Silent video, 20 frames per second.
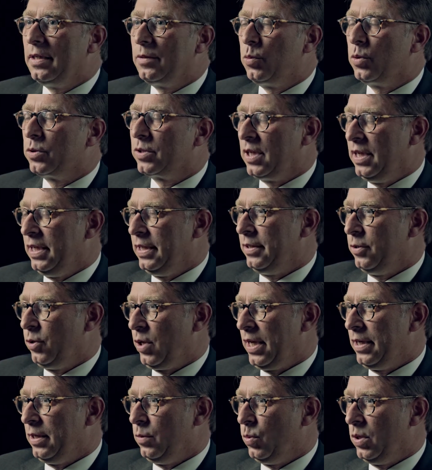It was clear to
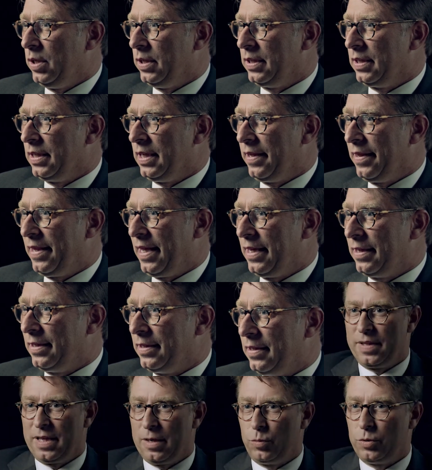anyone that
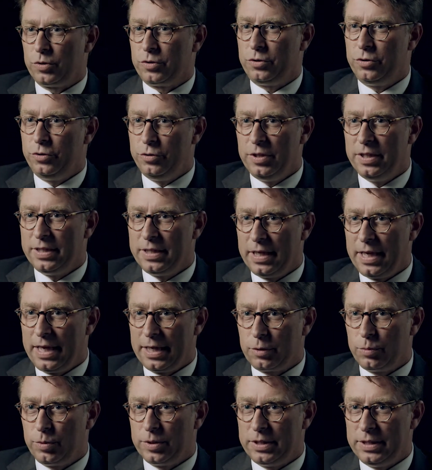there was too little
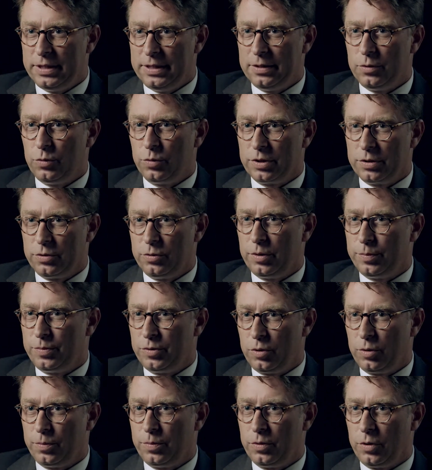equity in order to
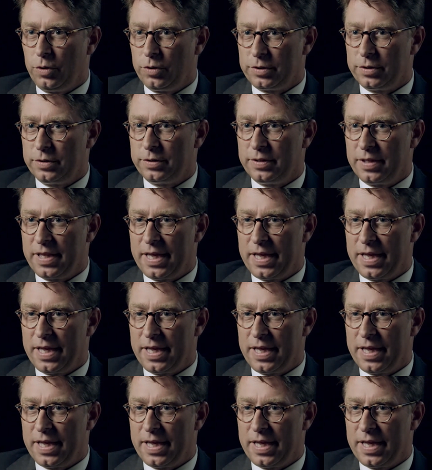absorb losses